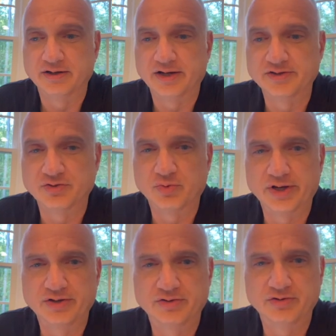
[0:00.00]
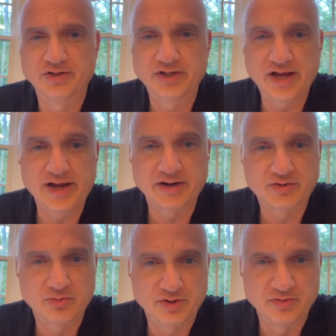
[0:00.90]
as a way to
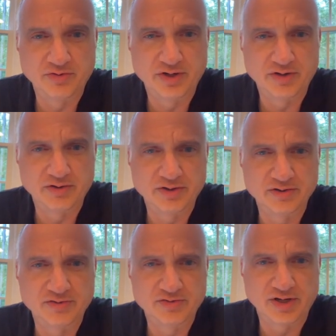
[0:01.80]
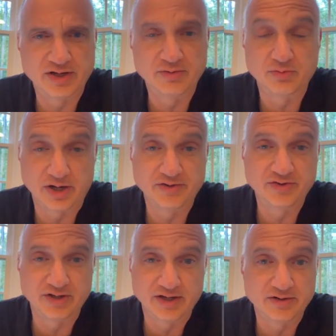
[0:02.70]
detect whether there is a
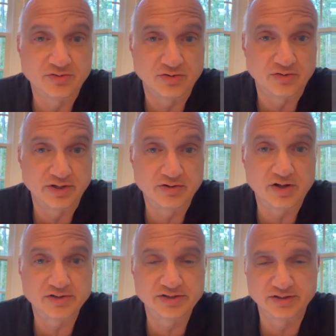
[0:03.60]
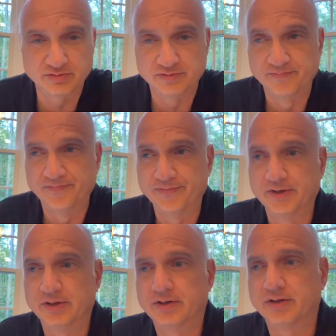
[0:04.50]
rising edge on a clock signal.
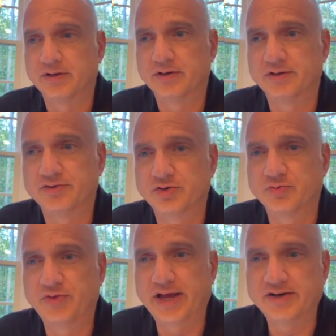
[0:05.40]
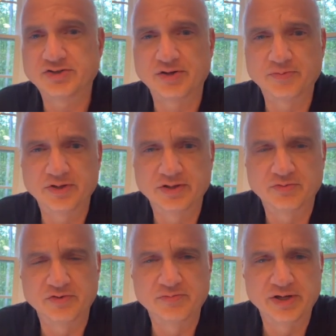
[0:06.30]
So that's something that
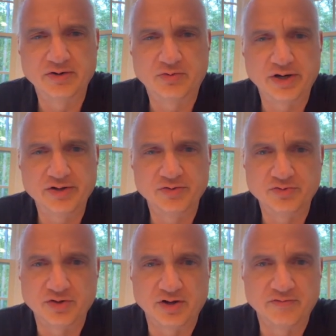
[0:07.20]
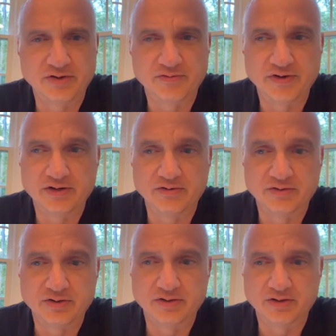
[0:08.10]
we've made great use of and
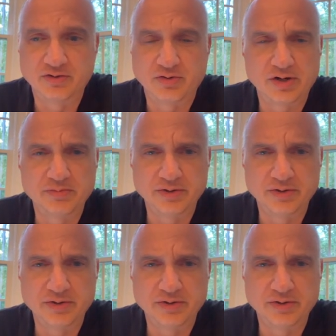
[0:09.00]
found incredibly